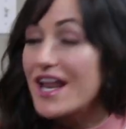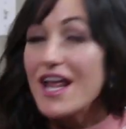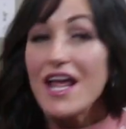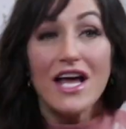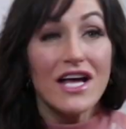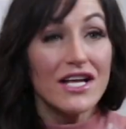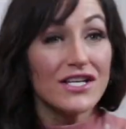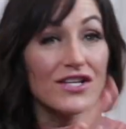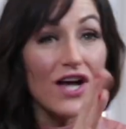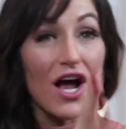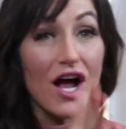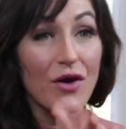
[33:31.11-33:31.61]

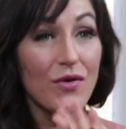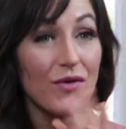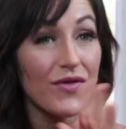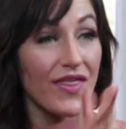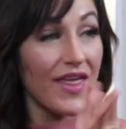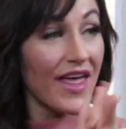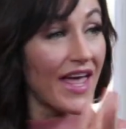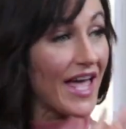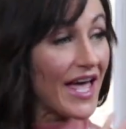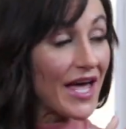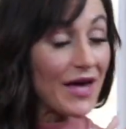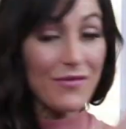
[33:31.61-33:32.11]
talk with
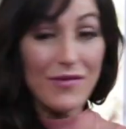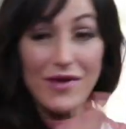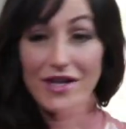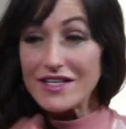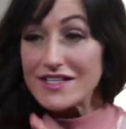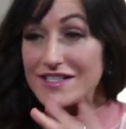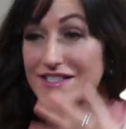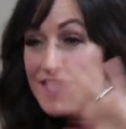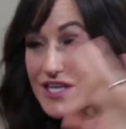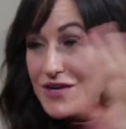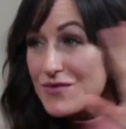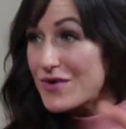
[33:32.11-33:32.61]
him and
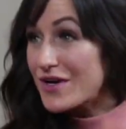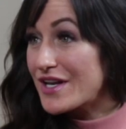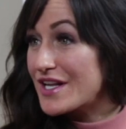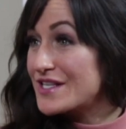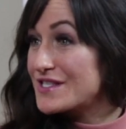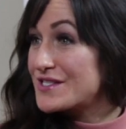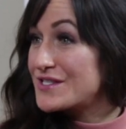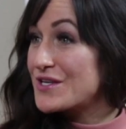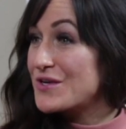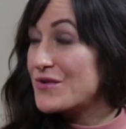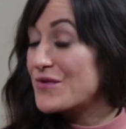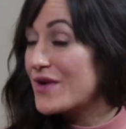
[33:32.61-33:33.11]
see what he's
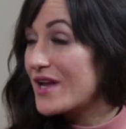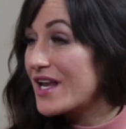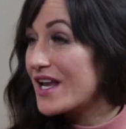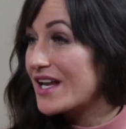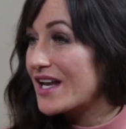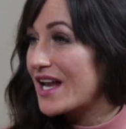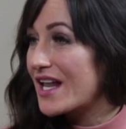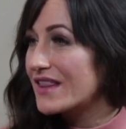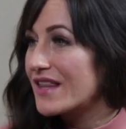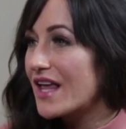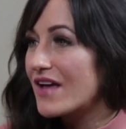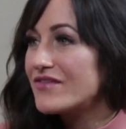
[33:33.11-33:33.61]
doing, and I
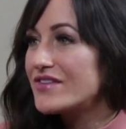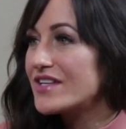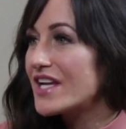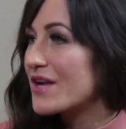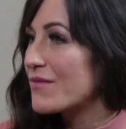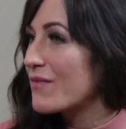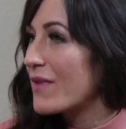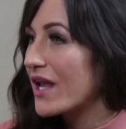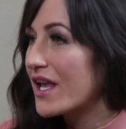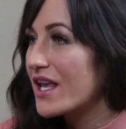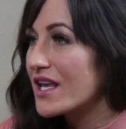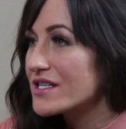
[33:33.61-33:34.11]
love to get my
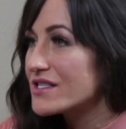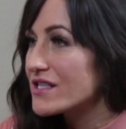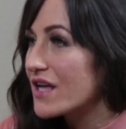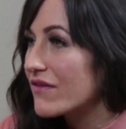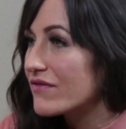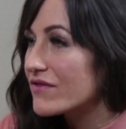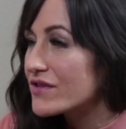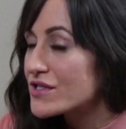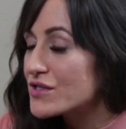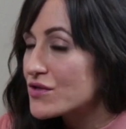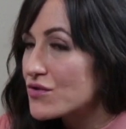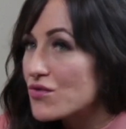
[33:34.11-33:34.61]
kids off to
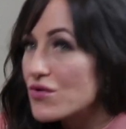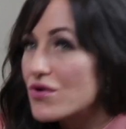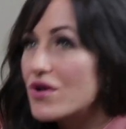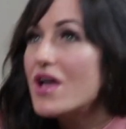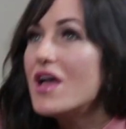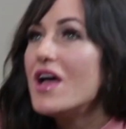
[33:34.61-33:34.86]
school.